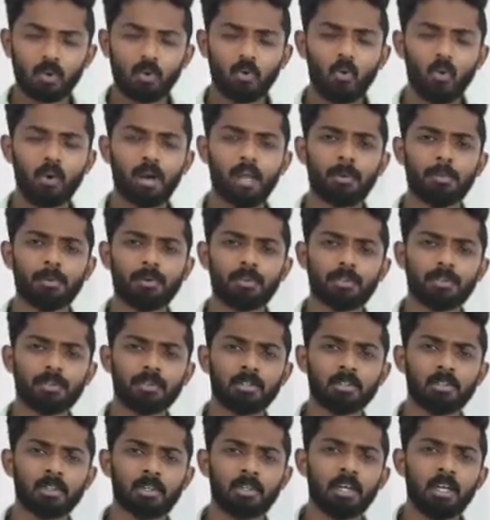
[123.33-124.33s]
what happens?
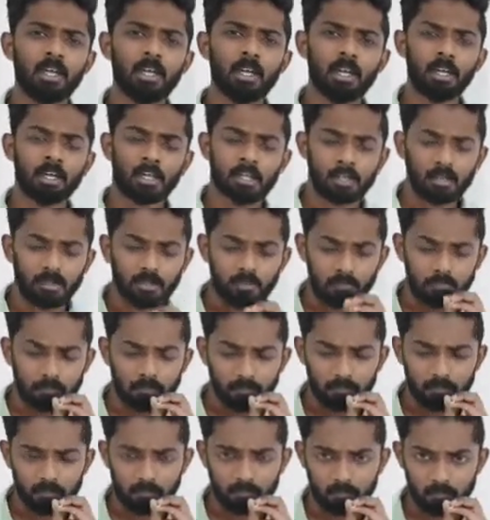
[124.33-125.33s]
In the
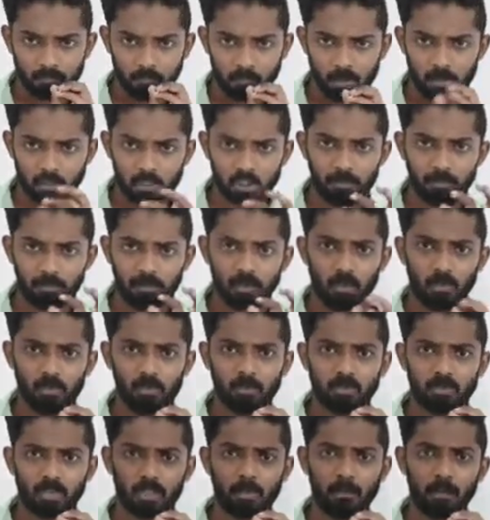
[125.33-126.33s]
principal
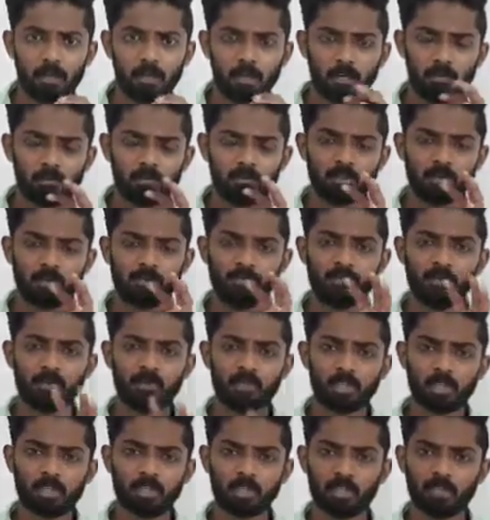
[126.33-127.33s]
clause it becomes a
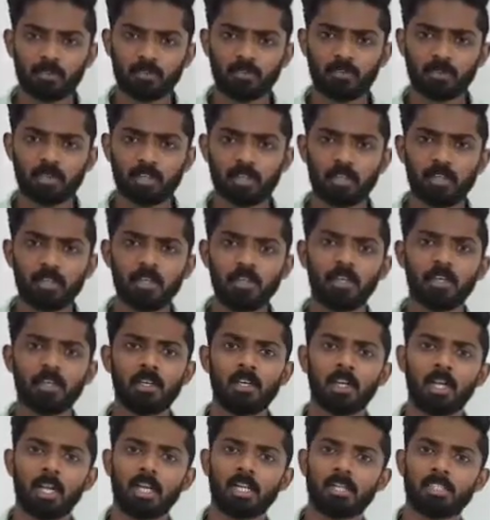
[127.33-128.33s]
future tense, and then
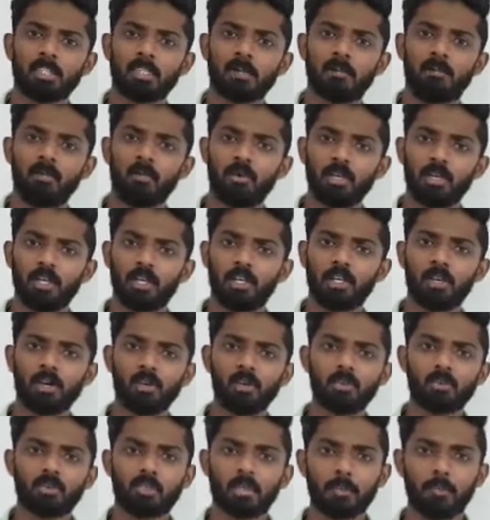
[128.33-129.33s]
in the subordinate
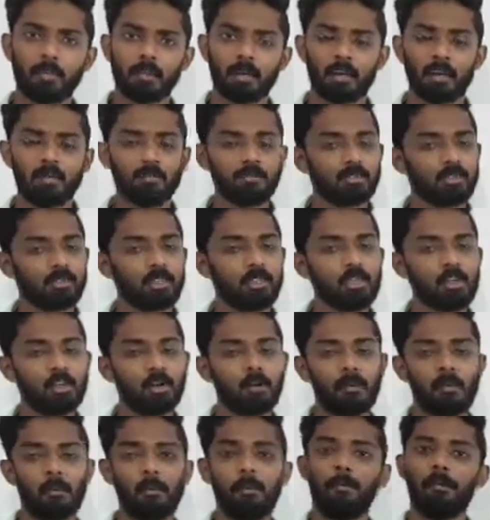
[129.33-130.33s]
clause it becomes a
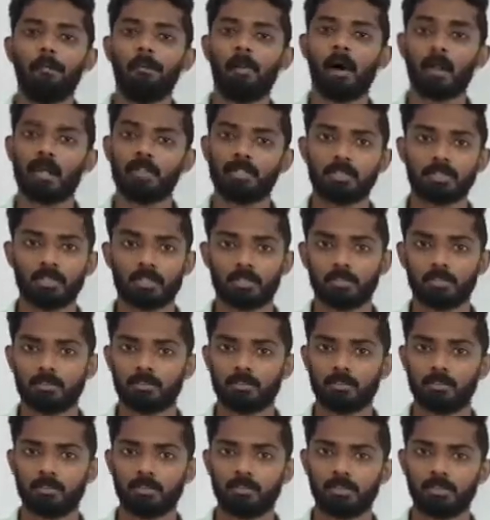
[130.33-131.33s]
past tense.
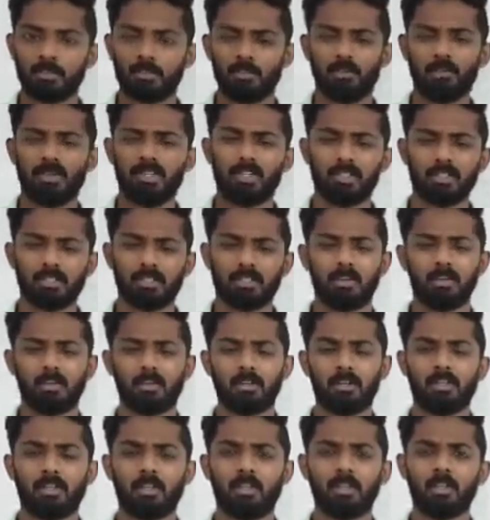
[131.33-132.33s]
So it is
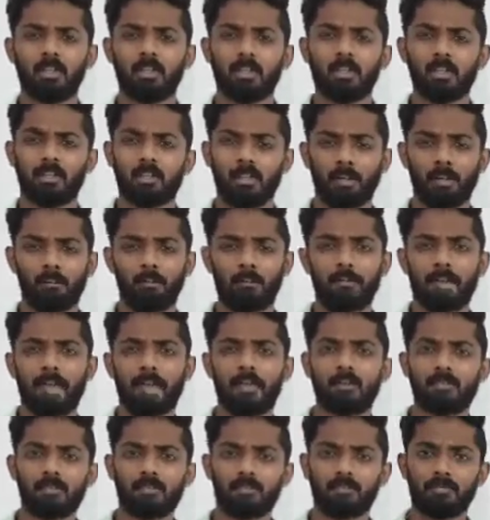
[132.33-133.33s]
not a
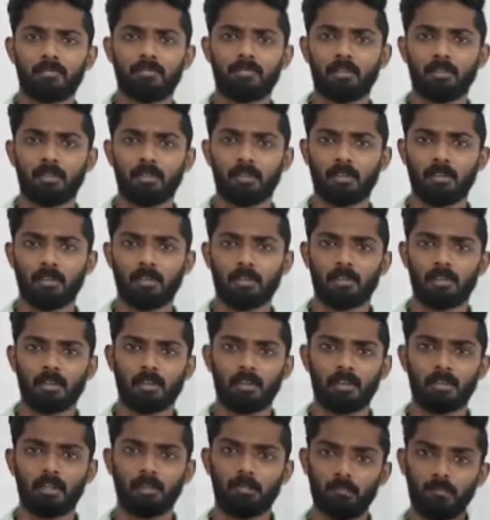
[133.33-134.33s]
matter of
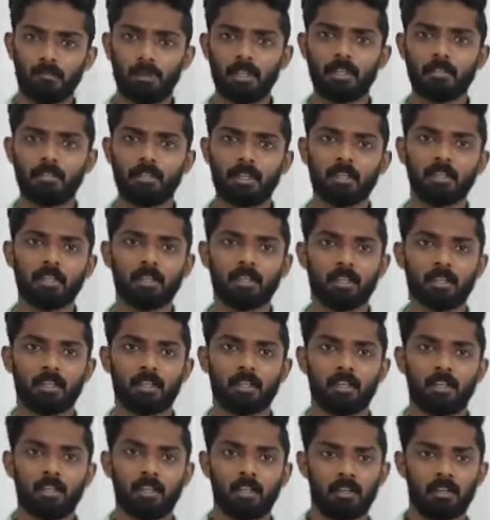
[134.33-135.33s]
a big thing that